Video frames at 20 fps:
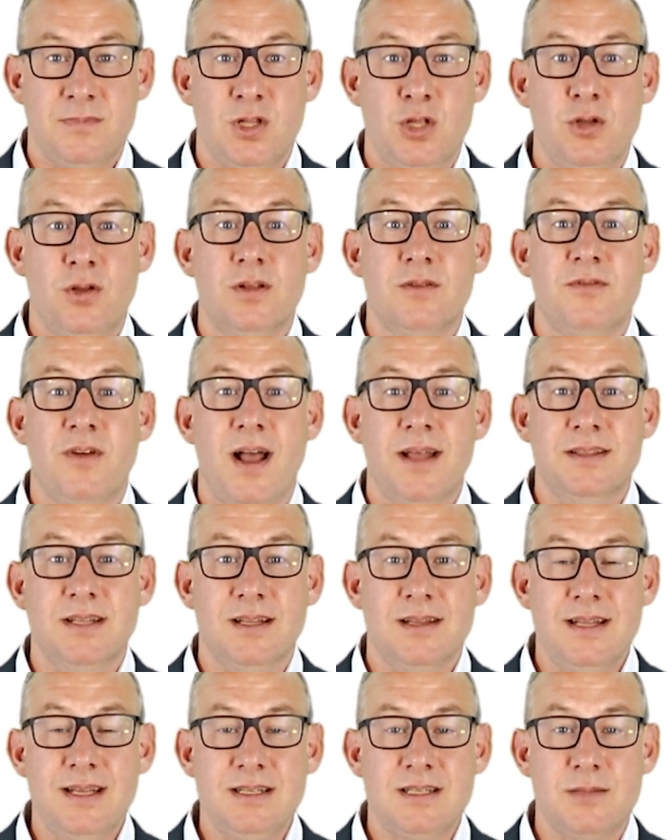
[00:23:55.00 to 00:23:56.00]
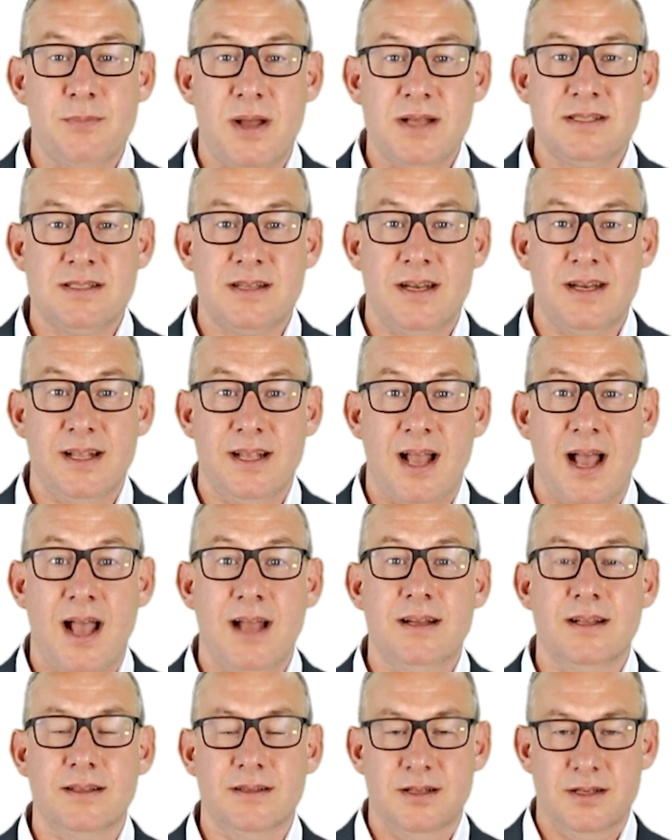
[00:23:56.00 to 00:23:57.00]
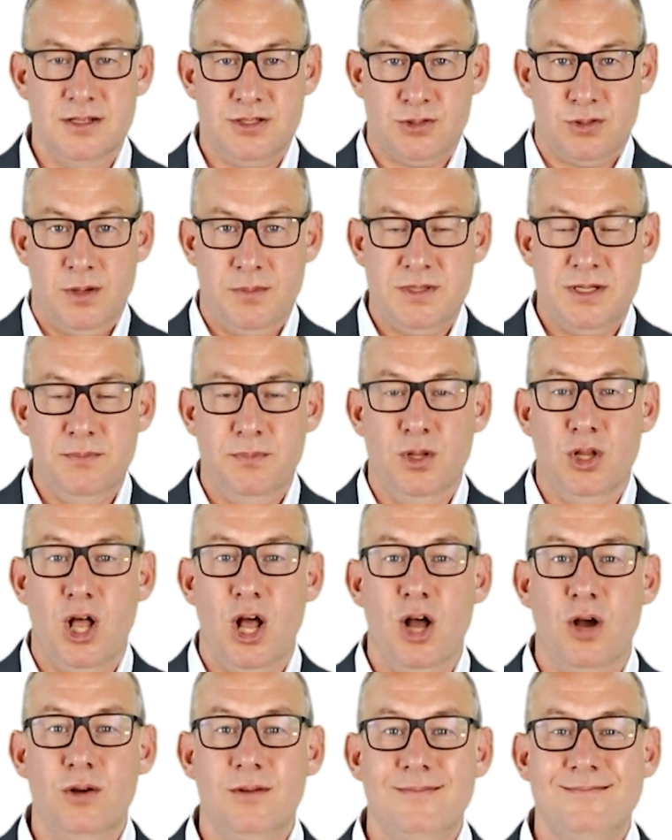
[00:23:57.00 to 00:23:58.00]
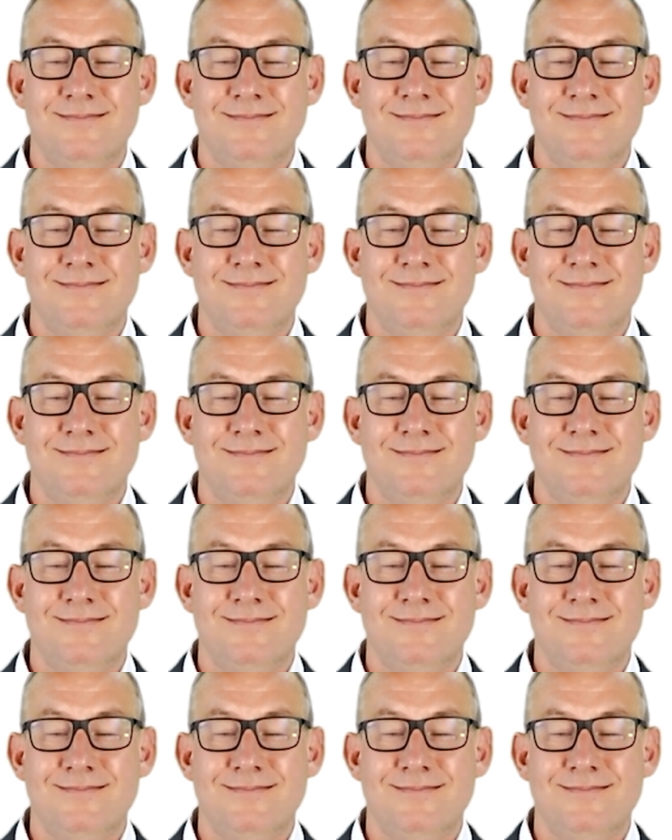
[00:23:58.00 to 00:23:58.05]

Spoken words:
You can find the link to my study guide in the description below.